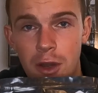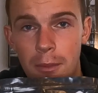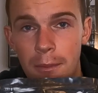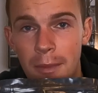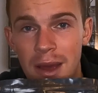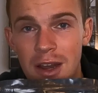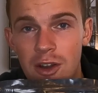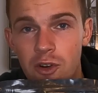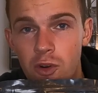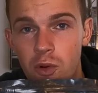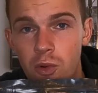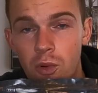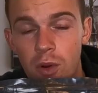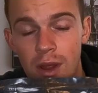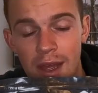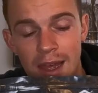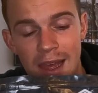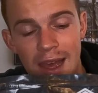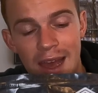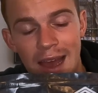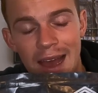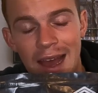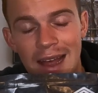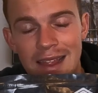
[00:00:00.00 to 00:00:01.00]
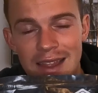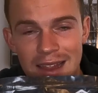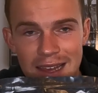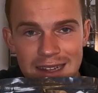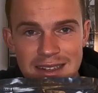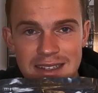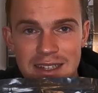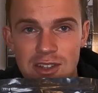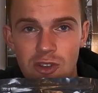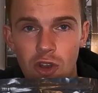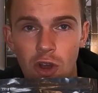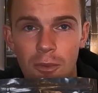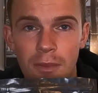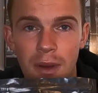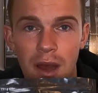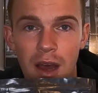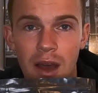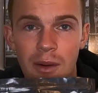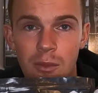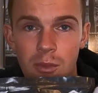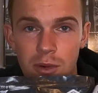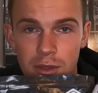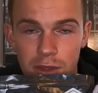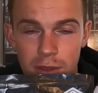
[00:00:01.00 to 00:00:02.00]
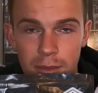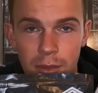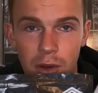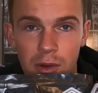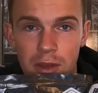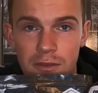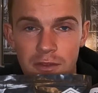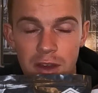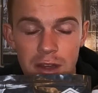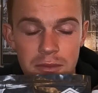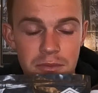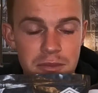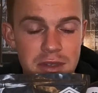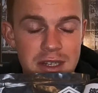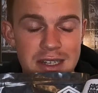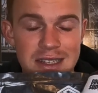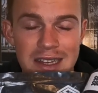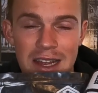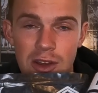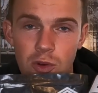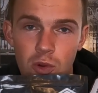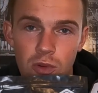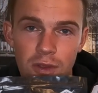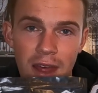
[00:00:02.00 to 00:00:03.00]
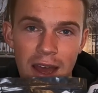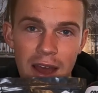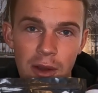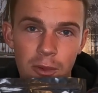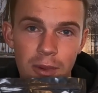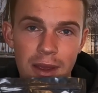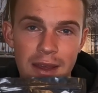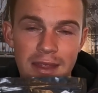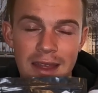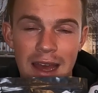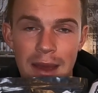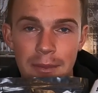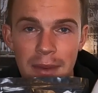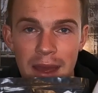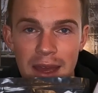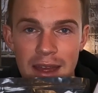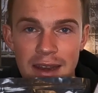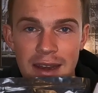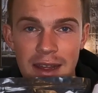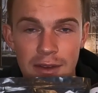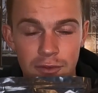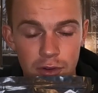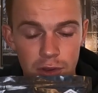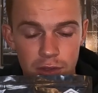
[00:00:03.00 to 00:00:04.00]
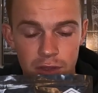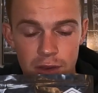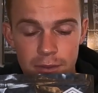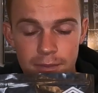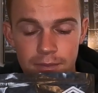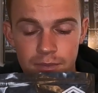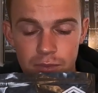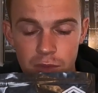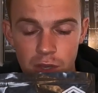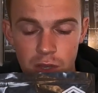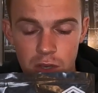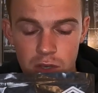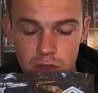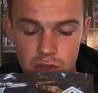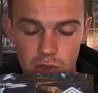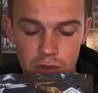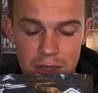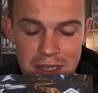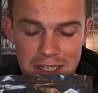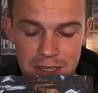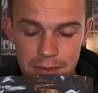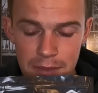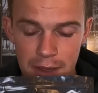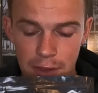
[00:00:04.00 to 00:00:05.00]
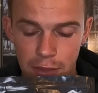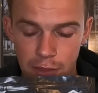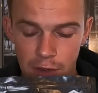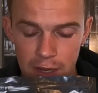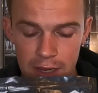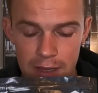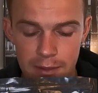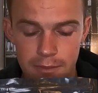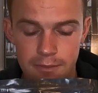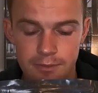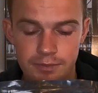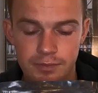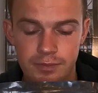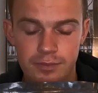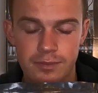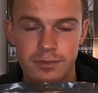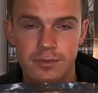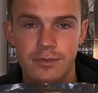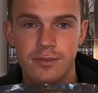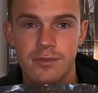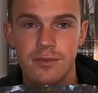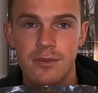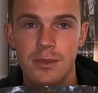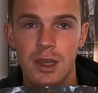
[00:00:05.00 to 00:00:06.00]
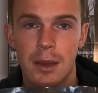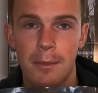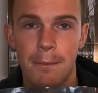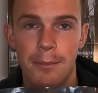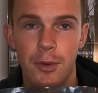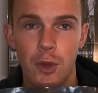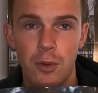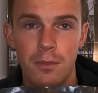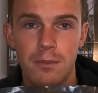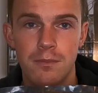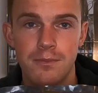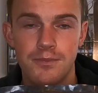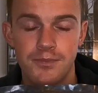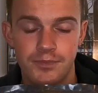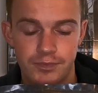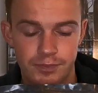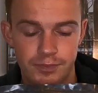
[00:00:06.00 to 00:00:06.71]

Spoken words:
or mineral, I like to top it up with the multivitamins, because I know that way that I'm hitting everything. So these are my 3. Boom.